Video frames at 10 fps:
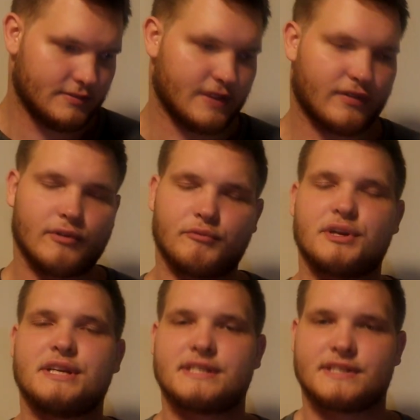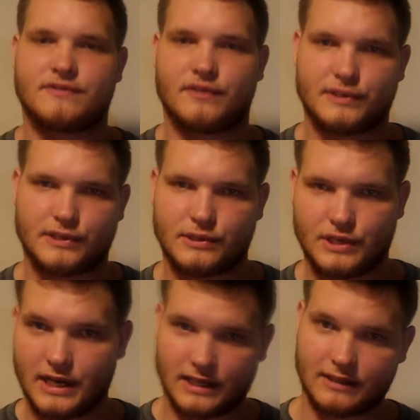different reasons for
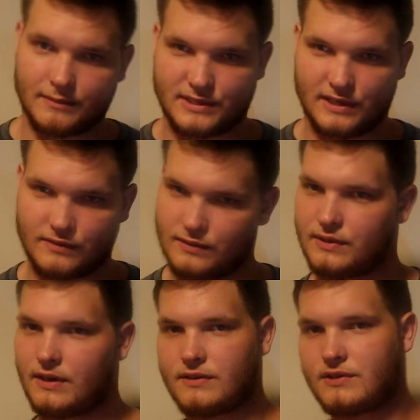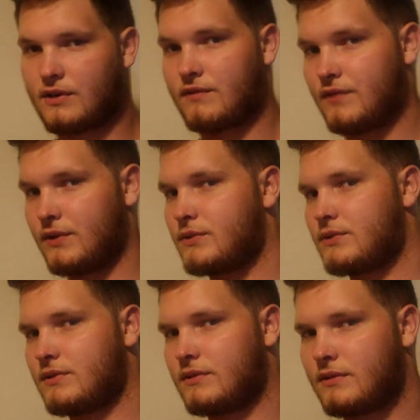associating themselves with certain
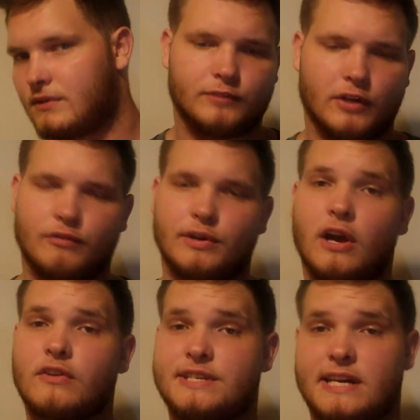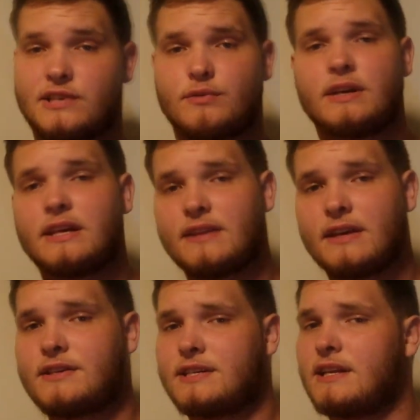views. Regardless, I just want to get the
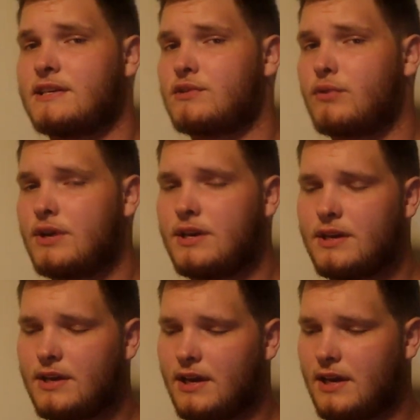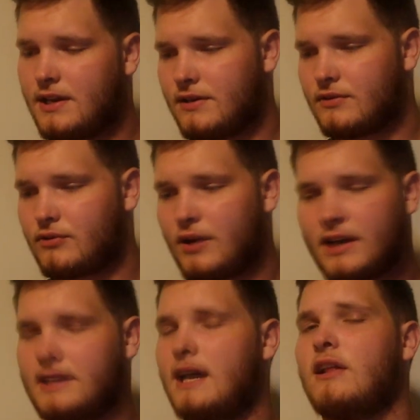other side of the story and create
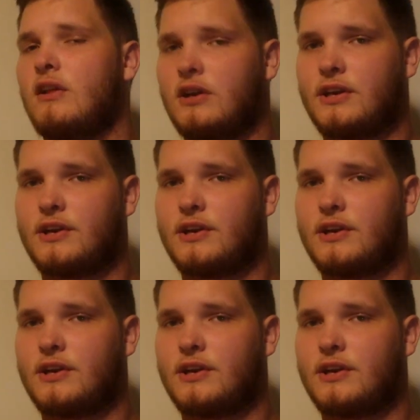a dialogue